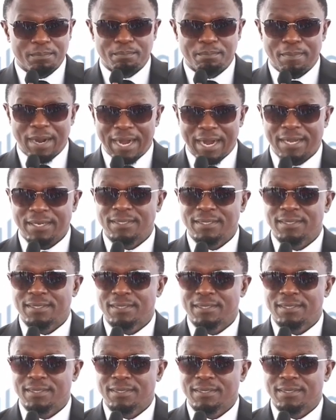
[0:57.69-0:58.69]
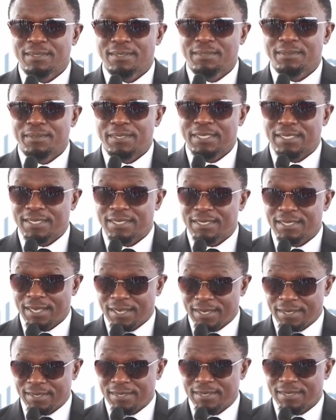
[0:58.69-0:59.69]
But we
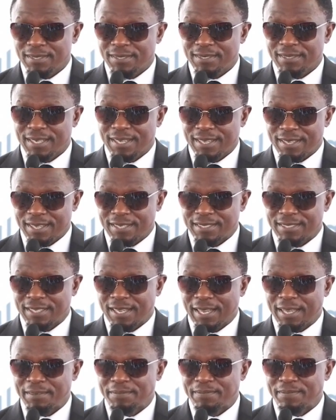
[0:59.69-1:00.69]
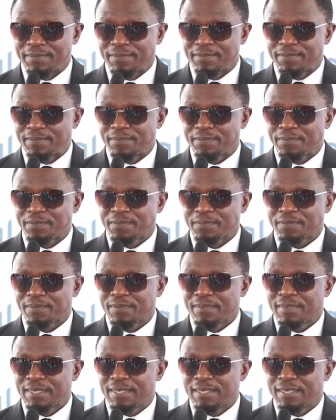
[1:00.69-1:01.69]
said at that time,
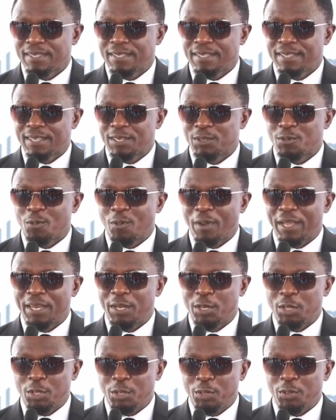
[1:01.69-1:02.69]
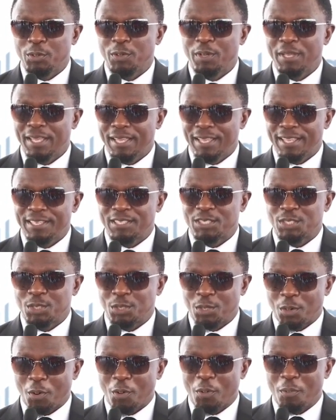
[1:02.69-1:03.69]
that when you hit
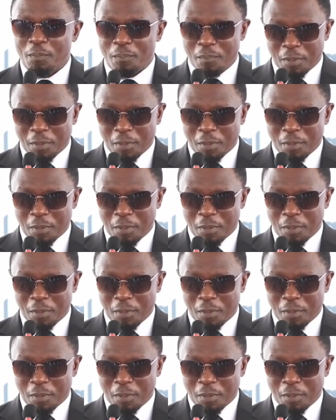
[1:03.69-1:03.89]
rock